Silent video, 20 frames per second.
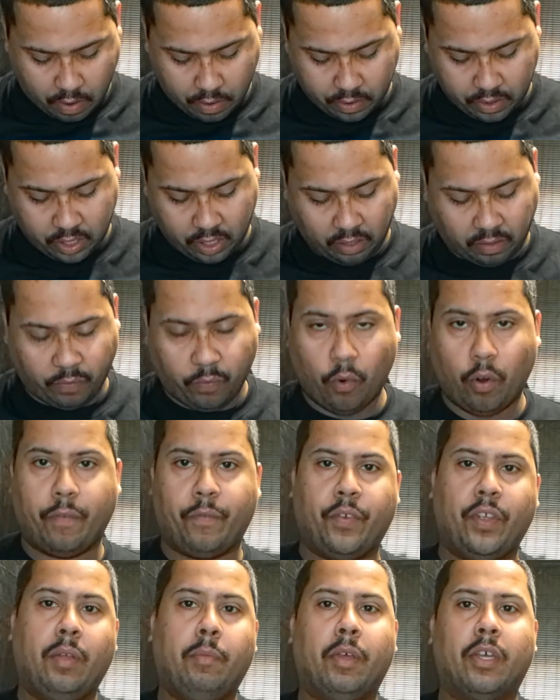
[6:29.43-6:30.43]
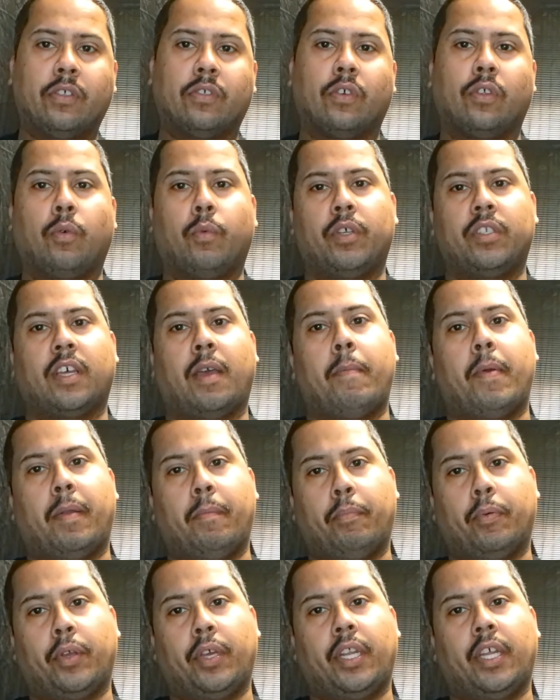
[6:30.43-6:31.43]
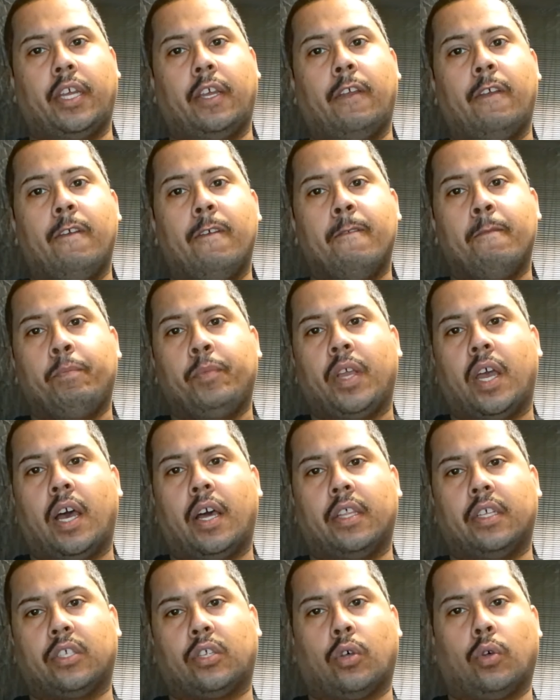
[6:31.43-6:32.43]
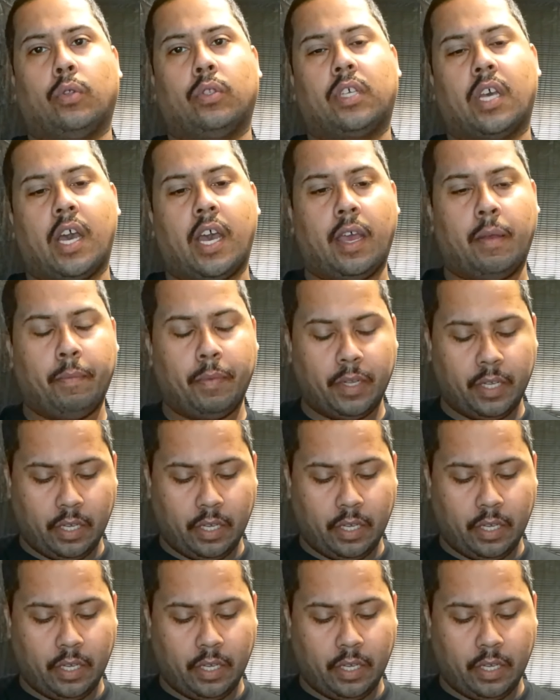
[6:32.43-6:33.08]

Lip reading: these 4 females are the ones I've been breeding this whole time.